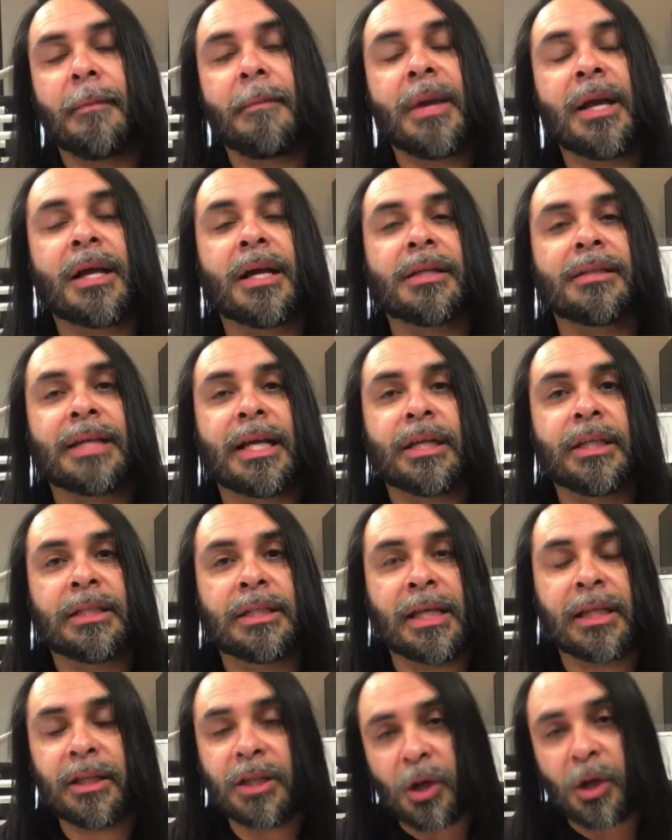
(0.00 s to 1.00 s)
because they
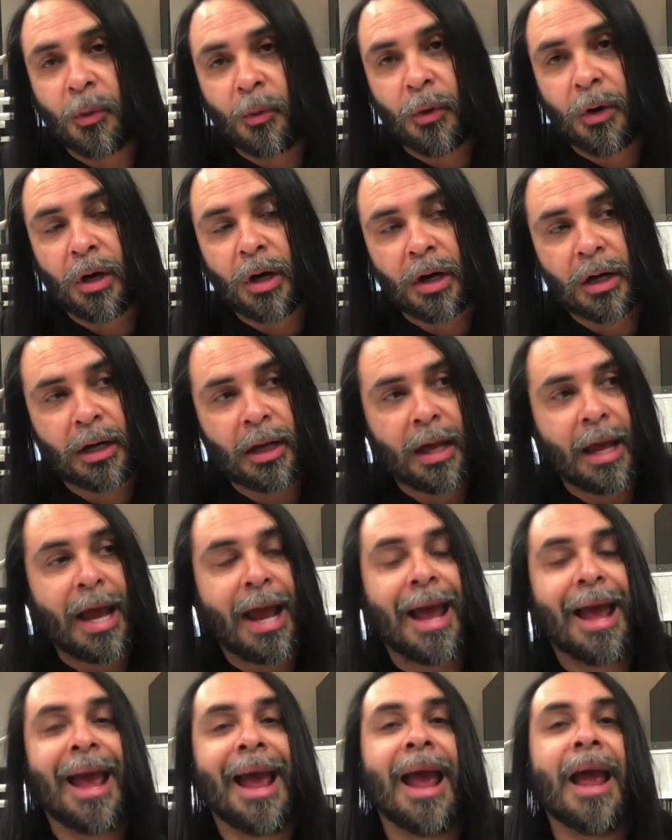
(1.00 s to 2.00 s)
did their work
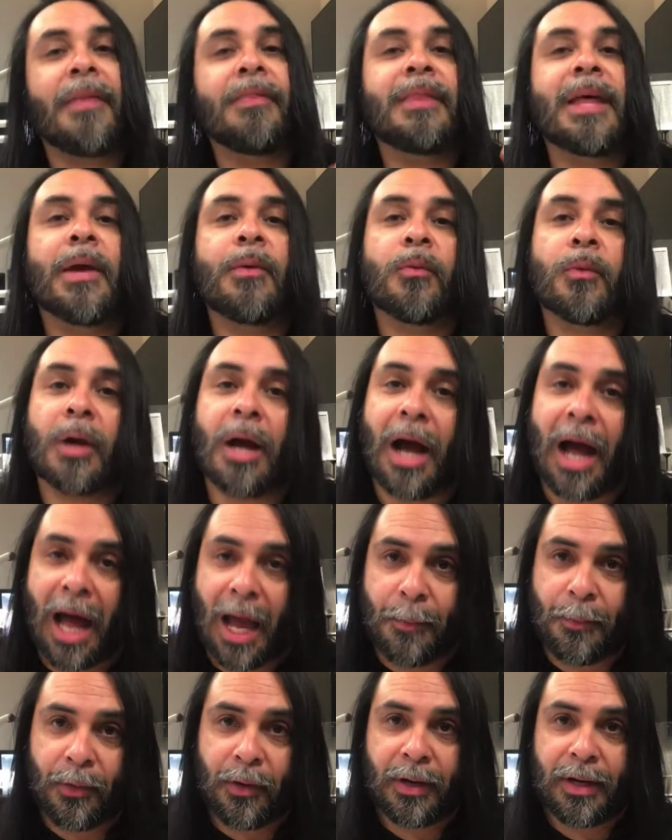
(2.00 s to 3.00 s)
and they were
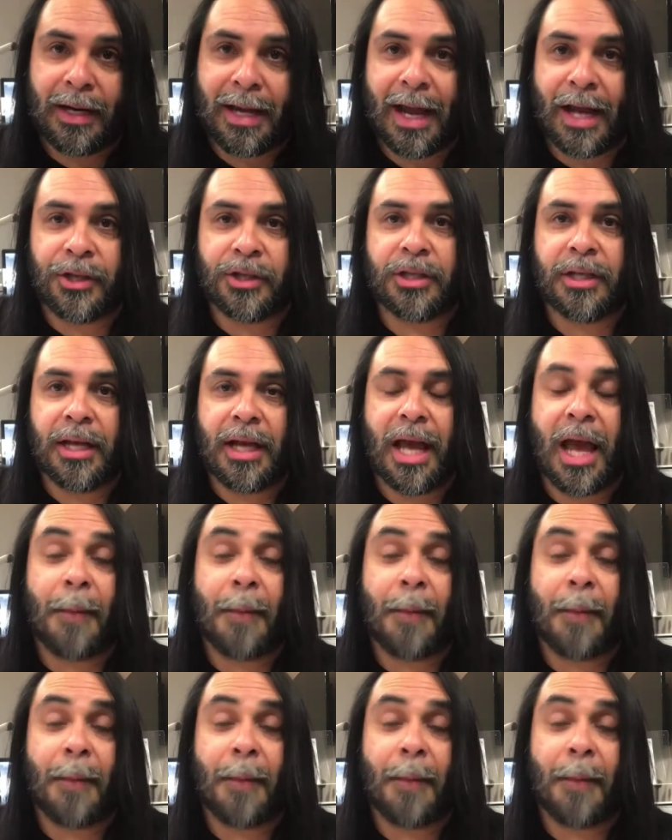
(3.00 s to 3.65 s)
hyper niche.